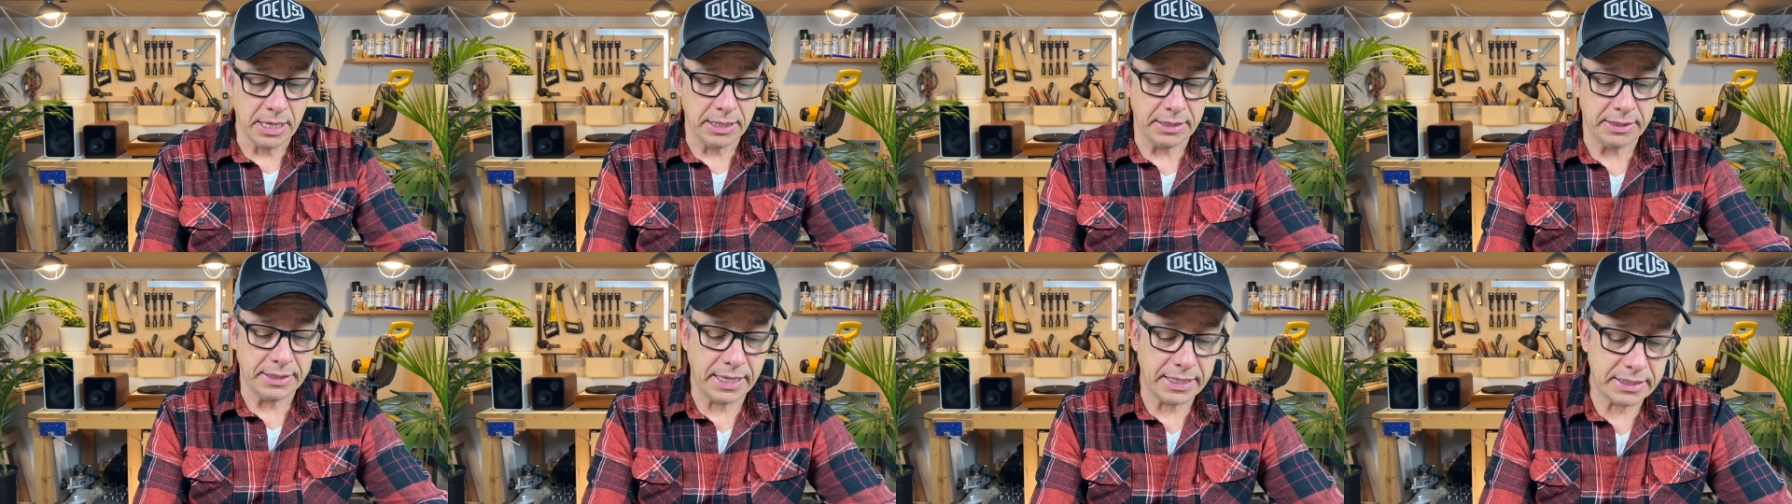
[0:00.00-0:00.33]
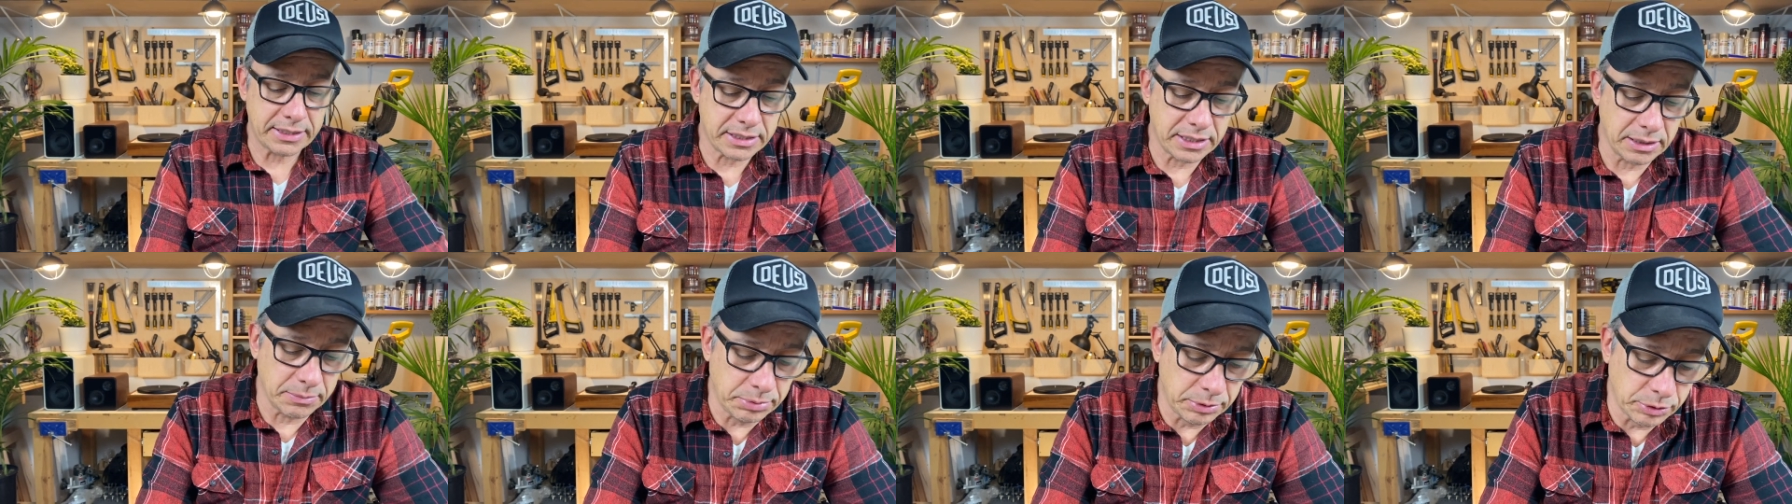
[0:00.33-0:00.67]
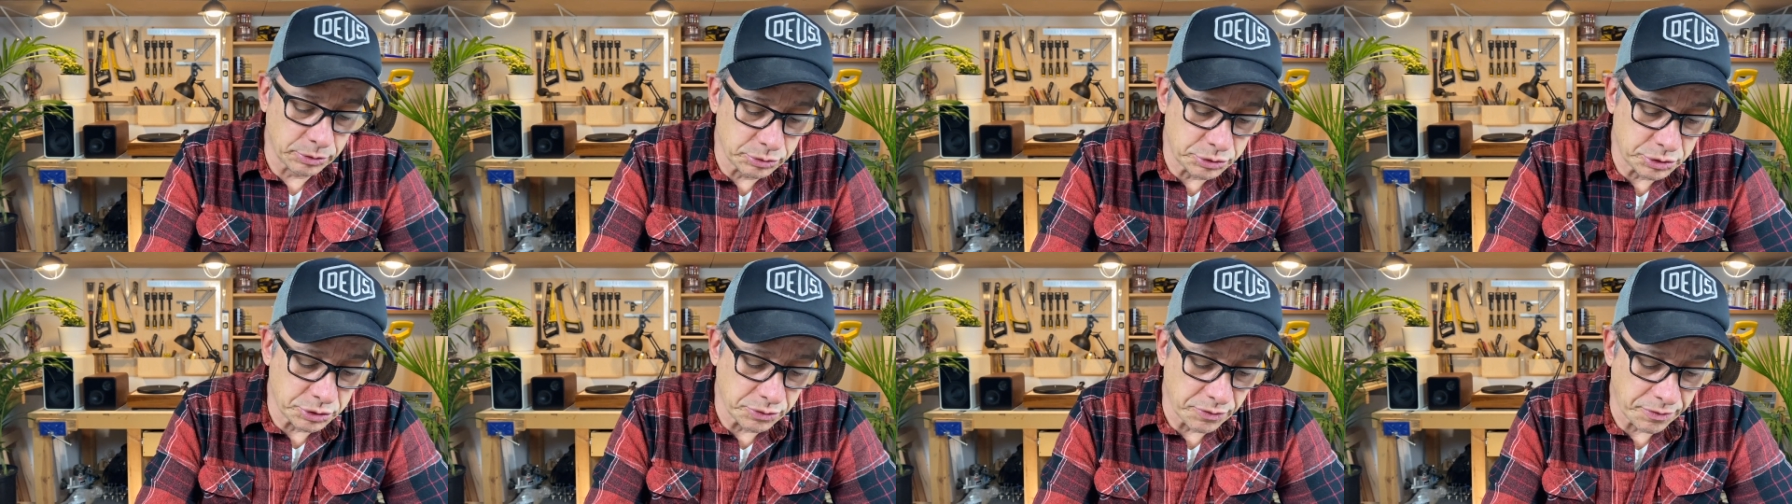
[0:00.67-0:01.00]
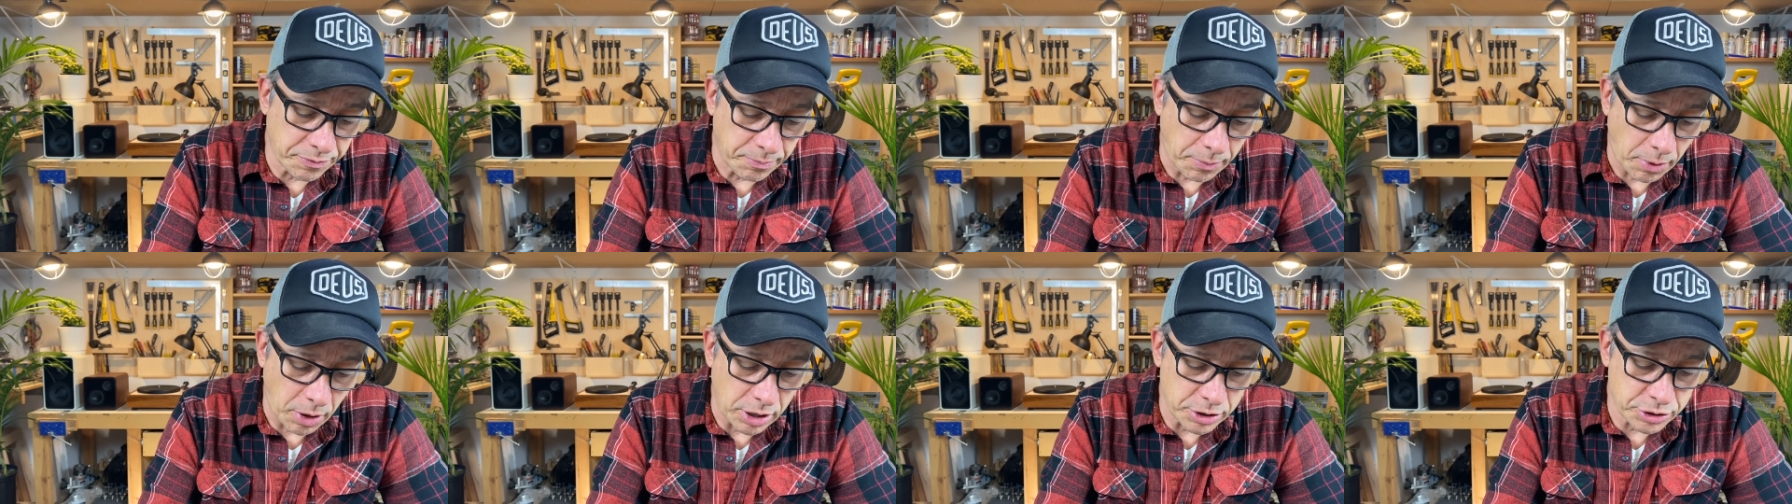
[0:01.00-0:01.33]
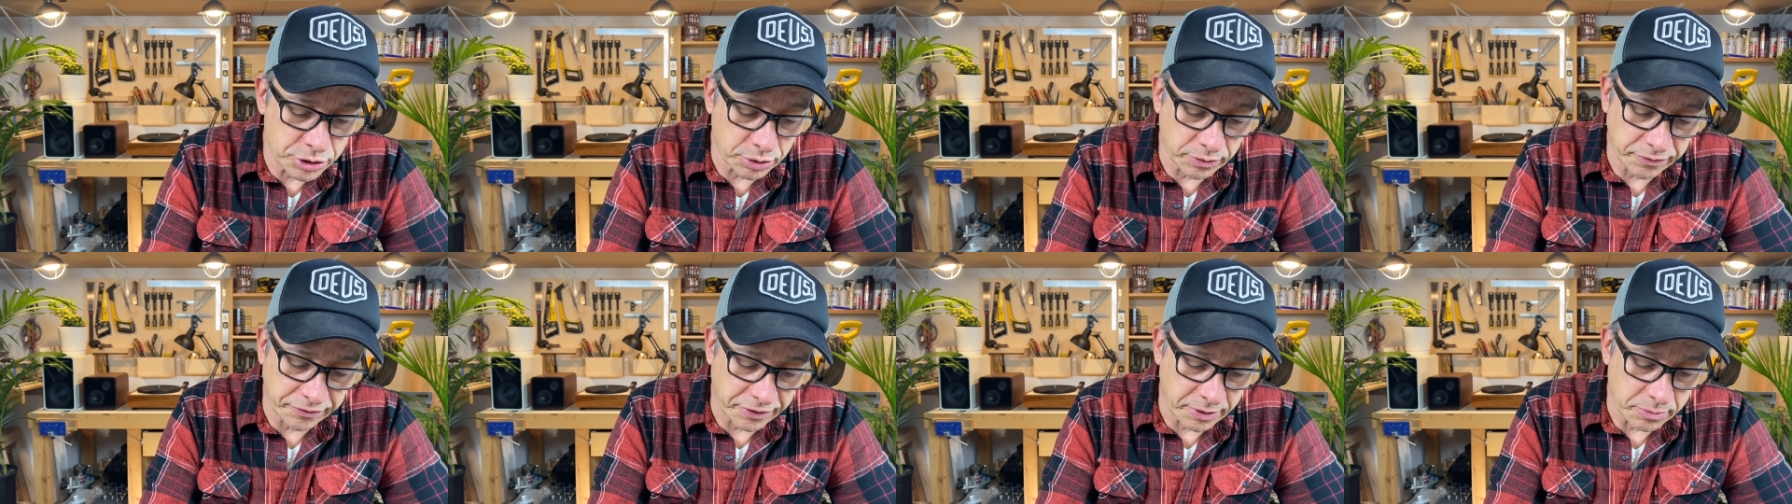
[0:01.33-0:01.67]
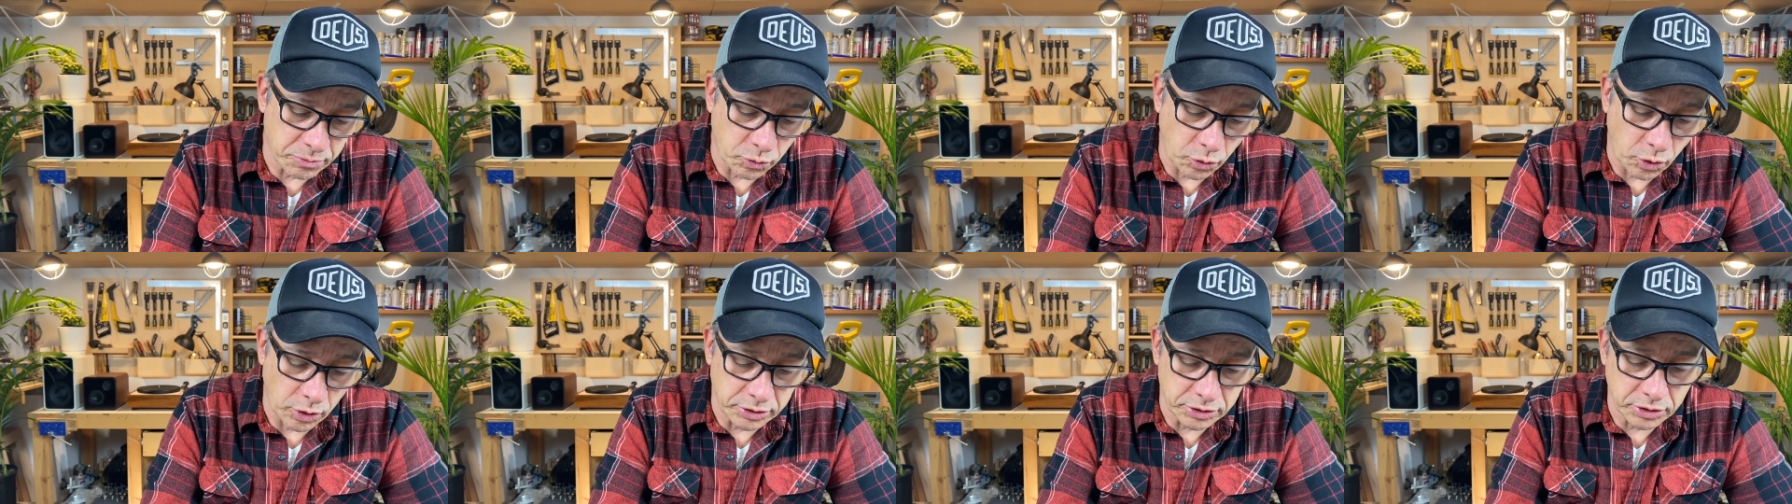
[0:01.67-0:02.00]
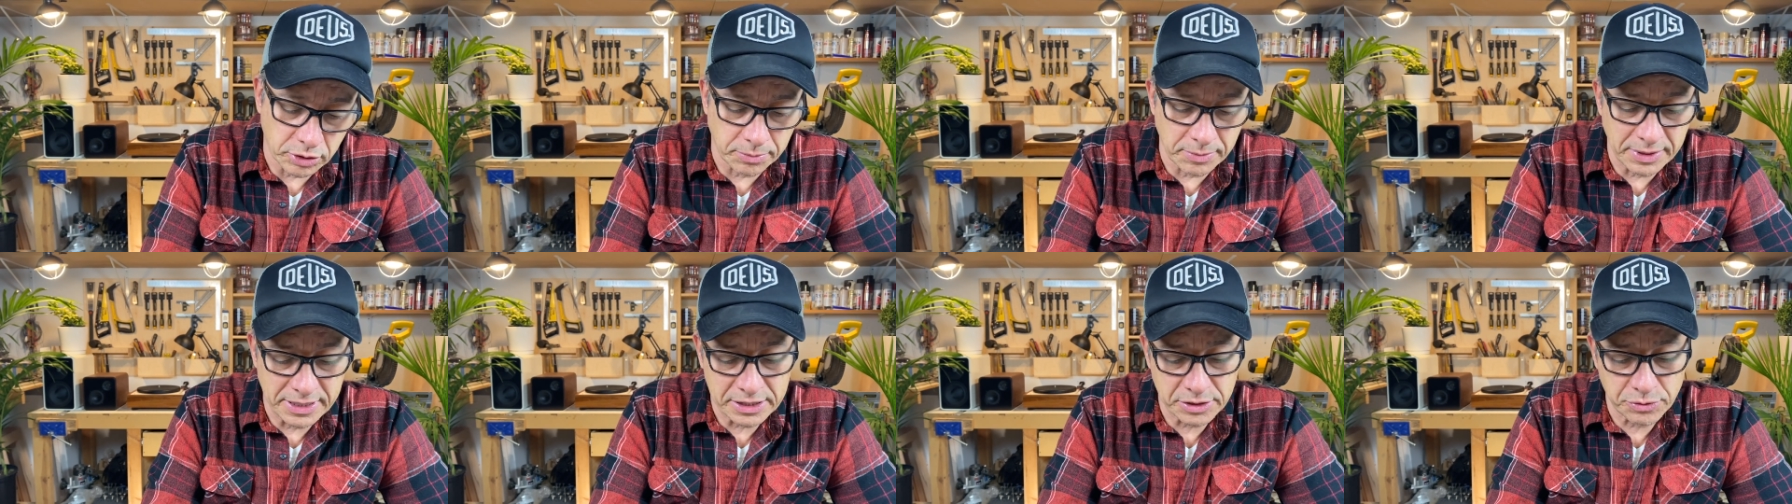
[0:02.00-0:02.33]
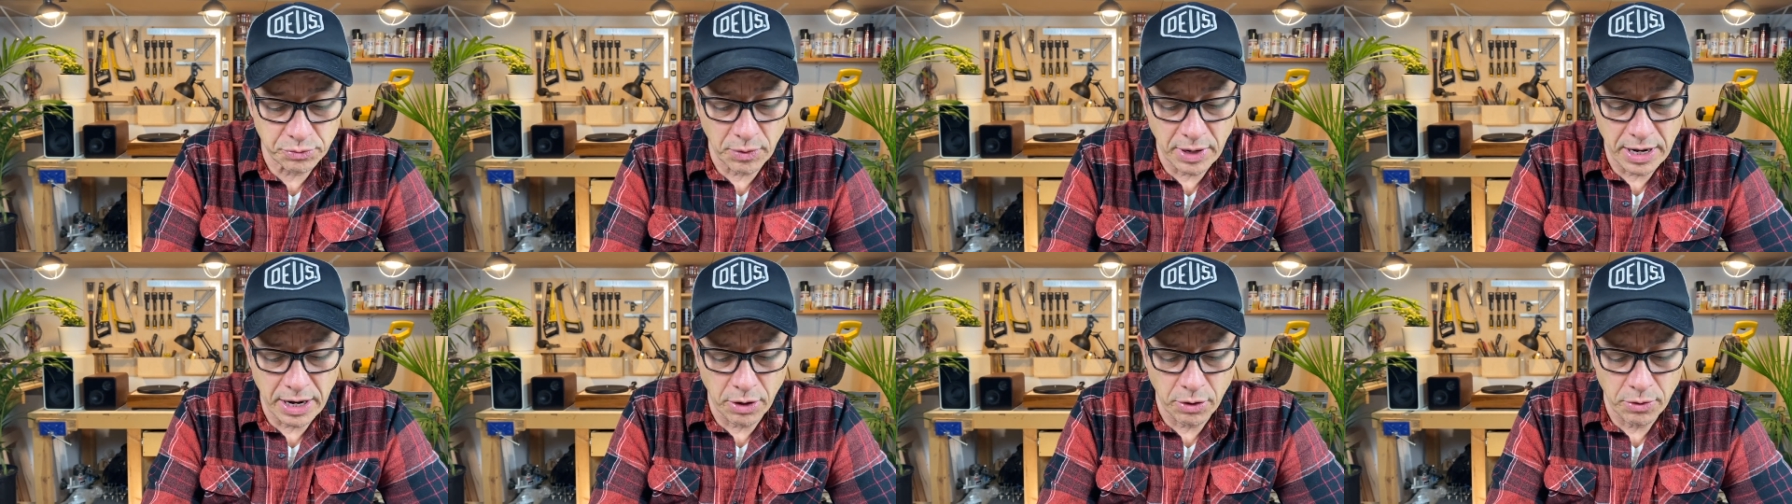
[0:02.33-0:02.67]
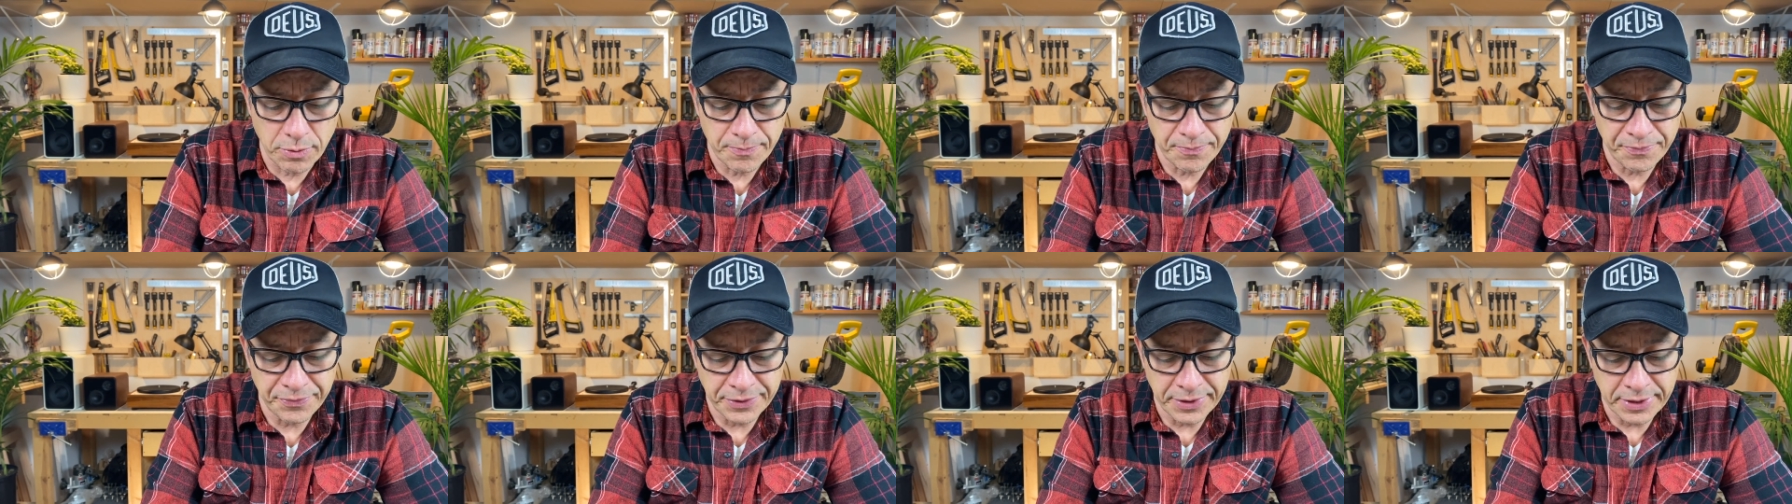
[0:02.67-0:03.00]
That's the Bluetooth module from Wondom as well.